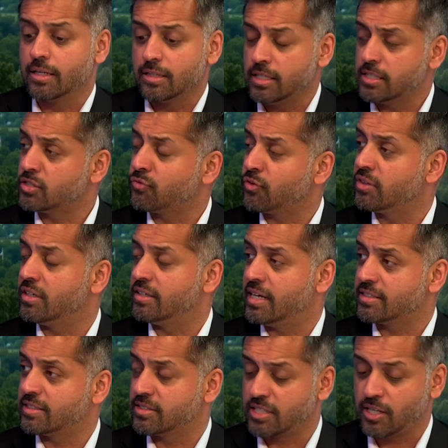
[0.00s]
this is for the
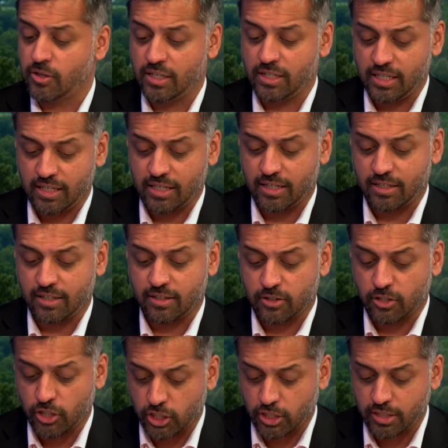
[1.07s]
necessary
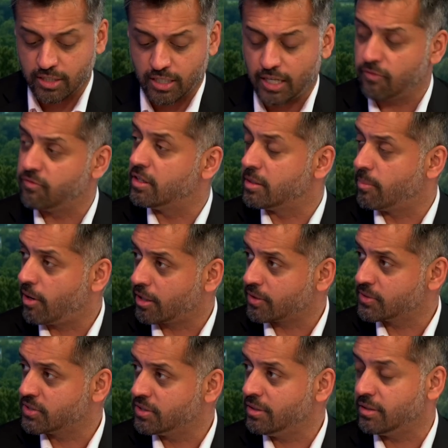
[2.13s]
the good of the
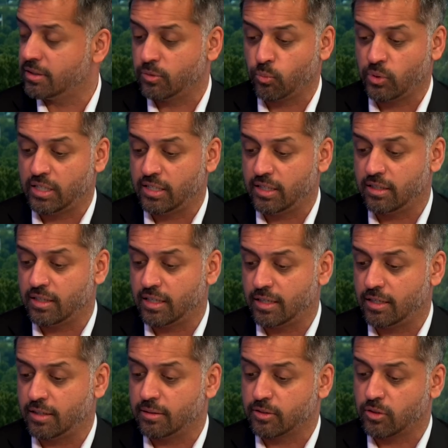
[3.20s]
democracy. We need
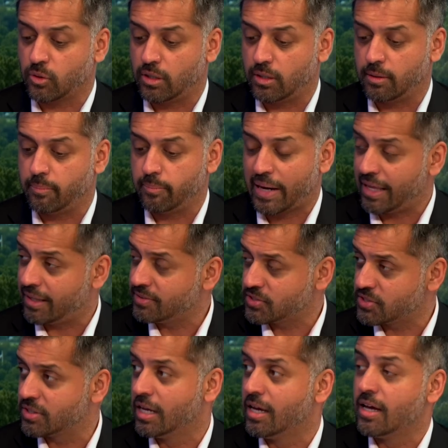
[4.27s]

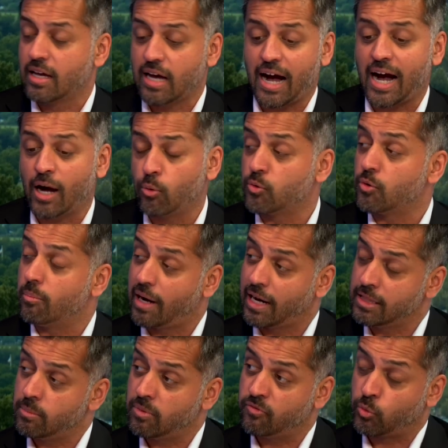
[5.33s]
balance. I would
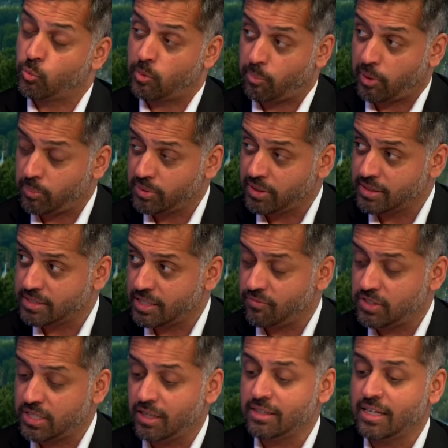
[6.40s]
remind them of what Republicans have
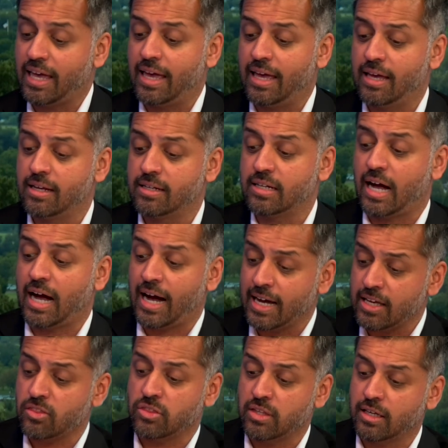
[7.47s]
done. And
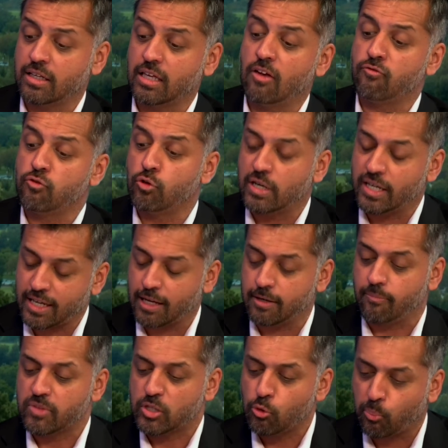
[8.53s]
I think if you, again,
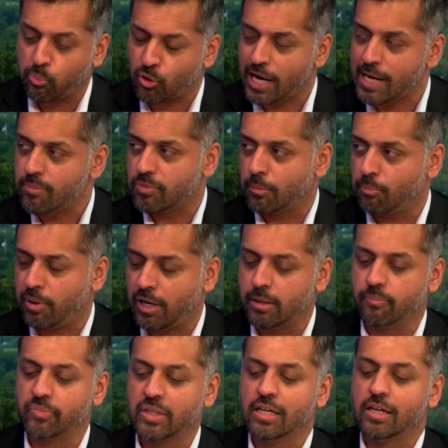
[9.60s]
you prime the
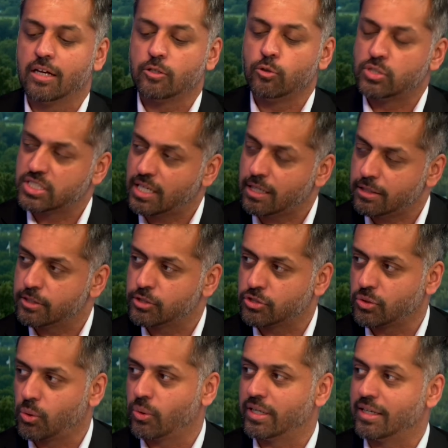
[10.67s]
pump, you sell the
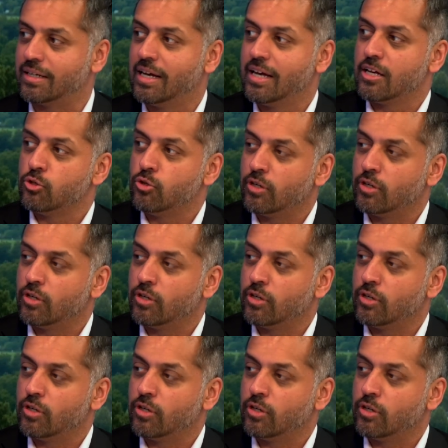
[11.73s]
story, you